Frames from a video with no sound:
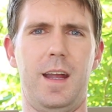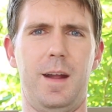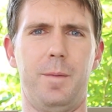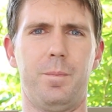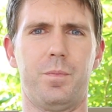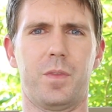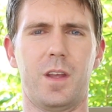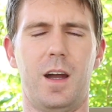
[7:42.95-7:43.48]

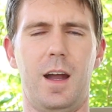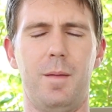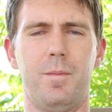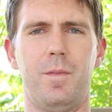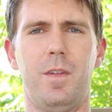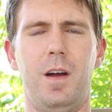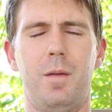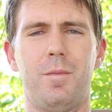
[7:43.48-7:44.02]

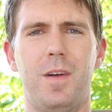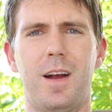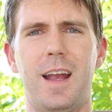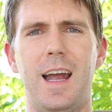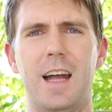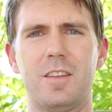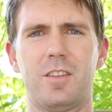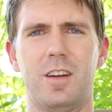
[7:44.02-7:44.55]
I'm very
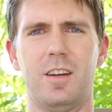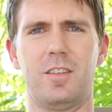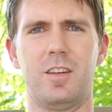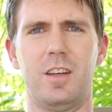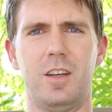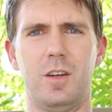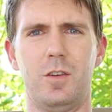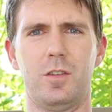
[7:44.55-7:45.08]
hesitant
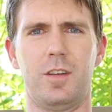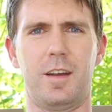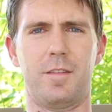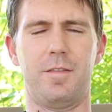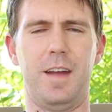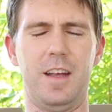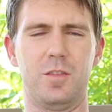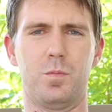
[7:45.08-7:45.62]
to use like
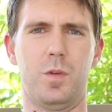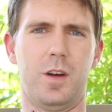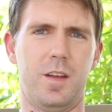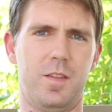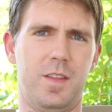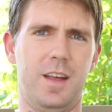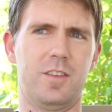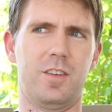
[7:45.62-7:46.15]
Facebook
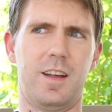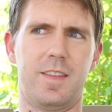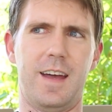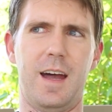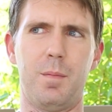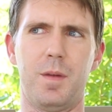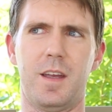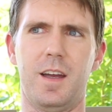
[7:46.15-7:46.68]
and things like
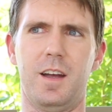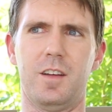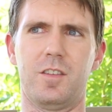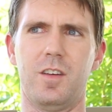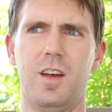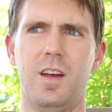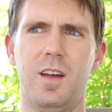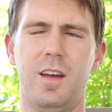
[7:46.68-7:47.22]
that,
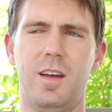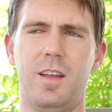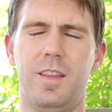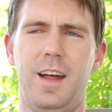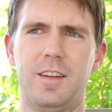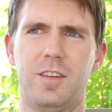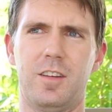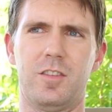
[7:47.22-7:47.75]
because
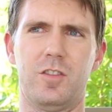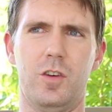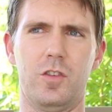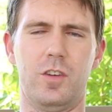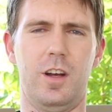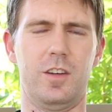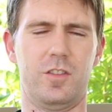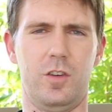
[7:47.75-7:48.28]
that's
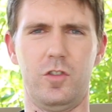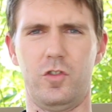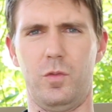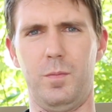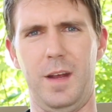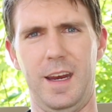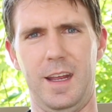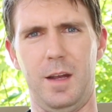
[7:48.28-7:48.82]
a social
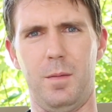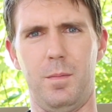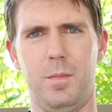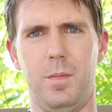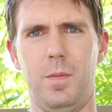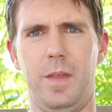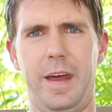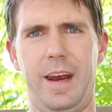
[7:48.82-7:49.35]

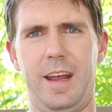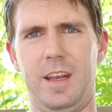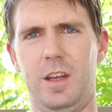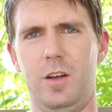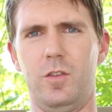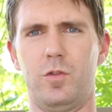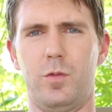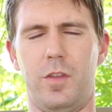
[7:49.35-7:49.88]
medium that I
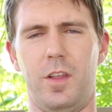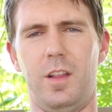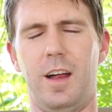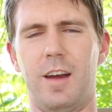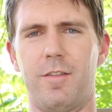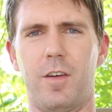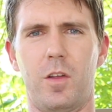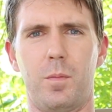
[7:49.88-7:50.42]
use with a
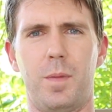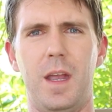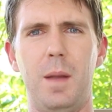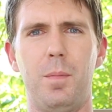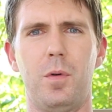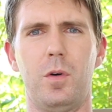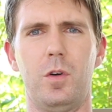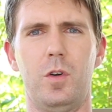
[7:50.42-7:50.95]
lot of other
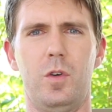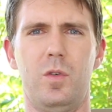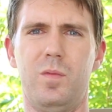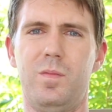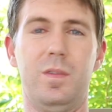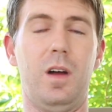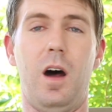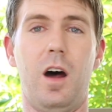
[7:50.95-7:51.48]
people who
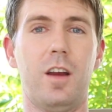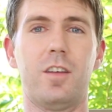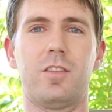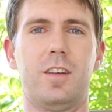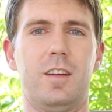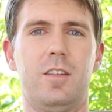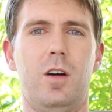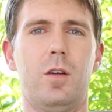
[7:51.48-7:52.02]

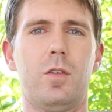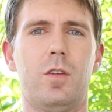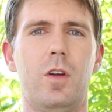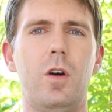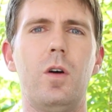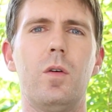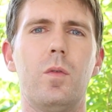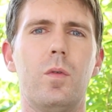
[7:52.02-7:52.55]
honestly don't
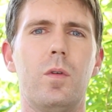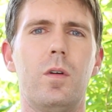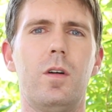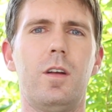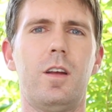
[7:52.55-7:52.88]
know,